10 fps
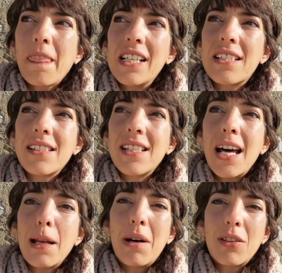it's
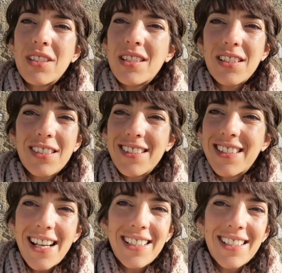not about the
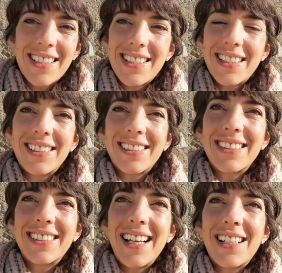circumstances or
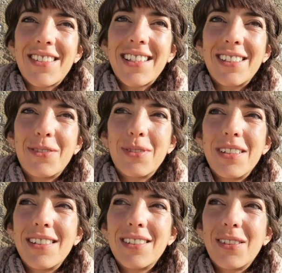the outside
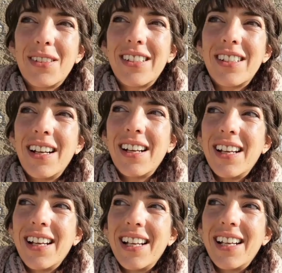world or
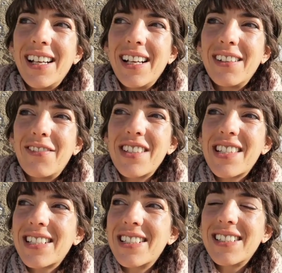
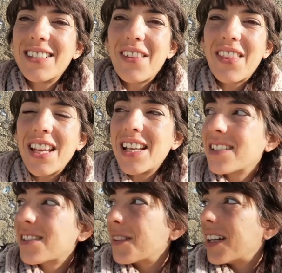physical
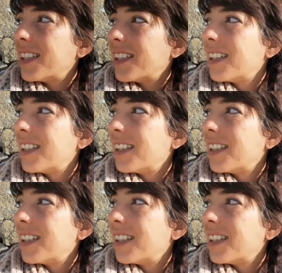things, right?